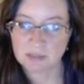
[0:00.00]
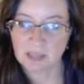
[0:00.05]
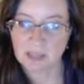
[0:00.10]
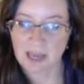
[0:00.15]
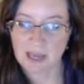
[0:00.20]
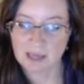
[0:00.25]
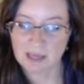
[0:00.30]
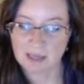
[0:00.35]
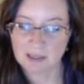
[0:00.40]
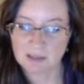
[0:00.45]

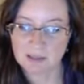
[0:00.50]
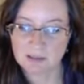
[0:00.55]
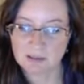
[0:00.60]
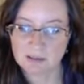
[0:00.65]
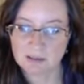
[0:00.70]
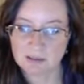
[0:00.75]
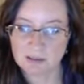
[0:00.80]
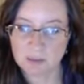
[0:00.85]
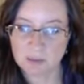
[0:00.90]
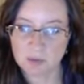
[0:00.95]
adding
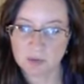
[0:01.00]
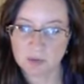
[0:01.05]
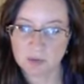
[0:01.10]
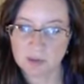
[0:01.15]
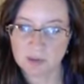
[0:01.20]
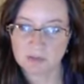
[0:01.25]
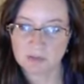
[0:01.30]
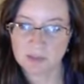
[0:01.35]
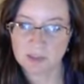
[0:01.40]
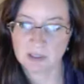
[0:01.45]
some sort
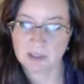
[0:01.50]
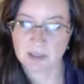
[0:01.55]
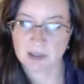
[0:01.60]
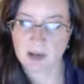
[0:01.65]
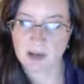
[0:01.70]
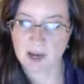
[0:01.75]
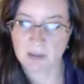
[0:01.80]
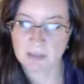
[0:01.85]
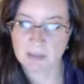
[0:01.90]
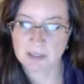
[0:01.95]
of a
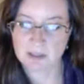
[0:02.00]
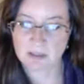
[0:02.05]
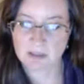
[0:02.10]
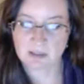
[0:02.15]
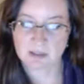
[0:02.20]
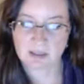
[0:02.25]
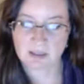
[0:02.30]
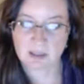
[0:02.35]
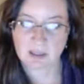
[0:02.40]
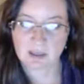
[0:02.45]

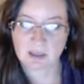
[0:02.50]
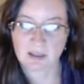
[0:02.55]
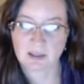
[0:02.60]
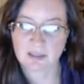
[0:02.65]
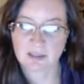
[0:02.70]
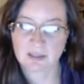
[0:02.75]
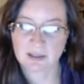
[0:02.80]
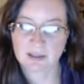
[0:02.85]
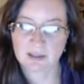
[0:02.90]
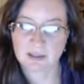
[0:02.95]
comment,
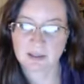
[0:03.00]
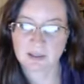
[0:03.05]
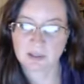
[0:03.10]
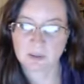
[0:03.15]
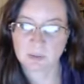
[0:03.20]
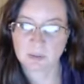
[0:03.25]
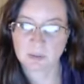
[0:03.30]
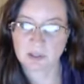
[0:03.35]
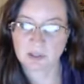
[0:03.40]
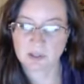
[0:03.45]
then
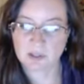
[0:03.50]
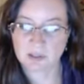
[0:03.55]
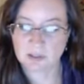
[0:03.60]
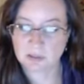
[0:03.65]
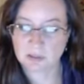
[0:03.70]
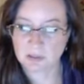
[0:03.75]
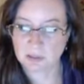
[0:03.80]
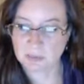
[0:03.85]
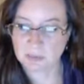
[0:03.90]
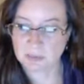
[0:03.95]
what you can do,
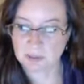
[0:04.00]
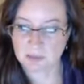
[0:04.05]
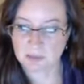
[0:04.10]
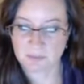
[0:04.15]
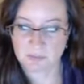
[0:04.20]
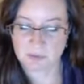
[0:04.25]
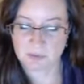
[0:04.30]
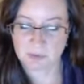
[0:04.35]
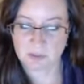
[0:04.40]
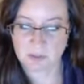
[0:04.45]
and I'm going to
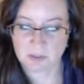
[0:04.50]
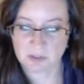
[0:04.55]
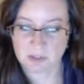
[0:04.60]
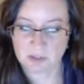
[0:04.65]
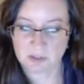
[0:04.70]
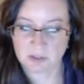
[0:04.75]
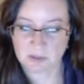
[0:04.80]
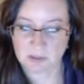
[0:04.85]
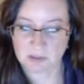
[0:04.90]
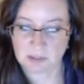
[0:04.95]
switch
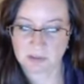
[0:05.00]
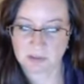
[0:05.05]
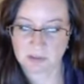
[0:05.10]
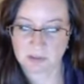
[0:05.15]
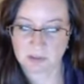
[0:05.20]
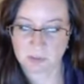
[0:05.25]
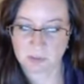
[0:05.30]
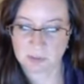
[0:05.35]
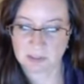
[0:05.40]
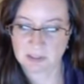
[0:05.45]
this around a
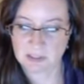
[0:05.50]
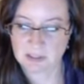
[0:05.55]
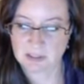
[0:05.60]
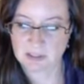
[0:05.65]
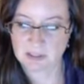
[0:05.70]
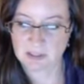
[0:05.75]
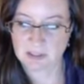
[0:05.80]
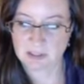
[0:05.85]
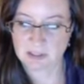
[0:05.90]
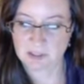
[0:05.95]
little bit.
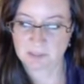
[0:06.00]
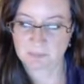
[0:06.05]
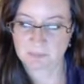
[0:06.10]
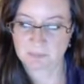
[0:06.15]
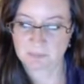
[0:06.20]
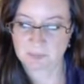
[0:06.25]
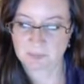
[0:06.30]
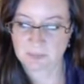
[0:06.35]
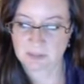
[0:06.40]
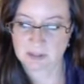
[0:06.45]

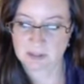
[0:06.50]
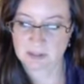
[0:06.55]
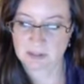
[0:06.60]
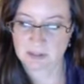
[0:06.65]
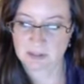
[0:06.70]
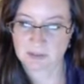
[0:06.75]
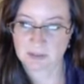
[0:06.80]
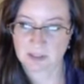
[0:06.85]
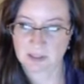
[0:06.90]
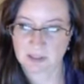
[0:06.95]
Let's see
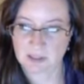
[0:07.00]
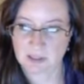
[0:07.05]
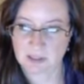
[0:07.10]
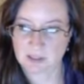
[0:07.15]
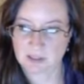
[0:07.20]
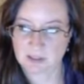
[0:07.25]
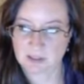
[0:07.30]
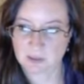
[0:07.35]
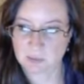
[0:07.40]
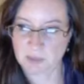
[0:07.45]
if I can
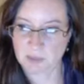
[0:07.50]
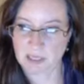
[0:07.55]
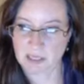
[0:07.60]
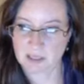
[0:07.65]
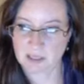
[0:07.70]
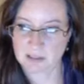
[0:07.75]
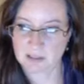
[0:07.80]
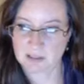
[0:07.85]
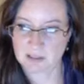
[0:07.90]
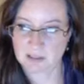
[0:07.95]
get this
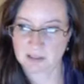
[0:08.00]
back.